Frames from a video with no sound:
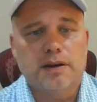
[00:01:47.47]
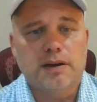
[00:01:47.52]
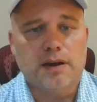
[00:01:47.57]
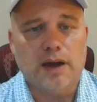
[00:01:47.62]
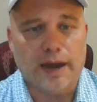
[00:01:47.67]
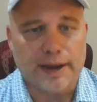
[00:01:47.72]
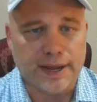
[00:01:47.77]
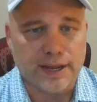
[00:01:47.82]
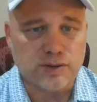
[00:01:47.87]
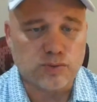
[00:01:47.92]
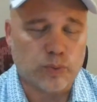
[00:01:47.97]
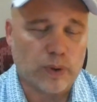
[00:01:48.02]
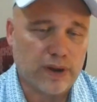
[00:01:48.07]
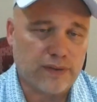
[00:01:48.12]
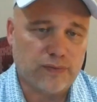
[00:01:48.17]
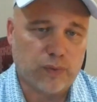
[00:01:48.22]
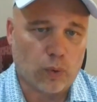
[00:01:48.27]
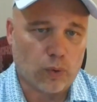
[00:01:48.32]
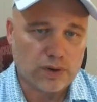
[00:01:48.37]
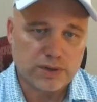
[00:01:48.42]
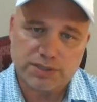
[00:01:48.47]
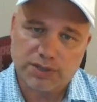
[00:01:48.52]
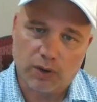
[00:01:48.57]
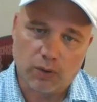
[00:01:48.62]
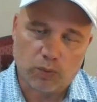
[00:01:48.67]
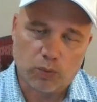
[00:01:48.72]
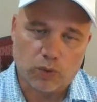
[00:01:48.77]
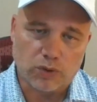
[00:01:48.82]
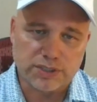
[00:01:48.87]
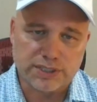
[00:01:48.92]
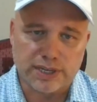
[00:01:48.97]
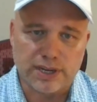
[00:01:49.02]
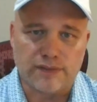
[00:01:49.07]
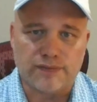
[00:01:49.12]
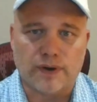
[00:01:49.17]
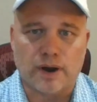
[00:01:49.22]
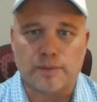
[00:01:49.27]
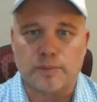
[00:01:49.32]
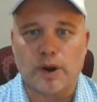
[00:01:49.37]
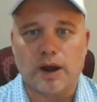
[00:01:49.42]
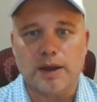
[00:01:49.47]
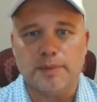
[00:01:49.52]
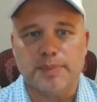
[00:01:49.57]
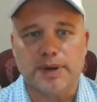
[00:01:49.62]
against Wake Forest. So we'll see if I'm right.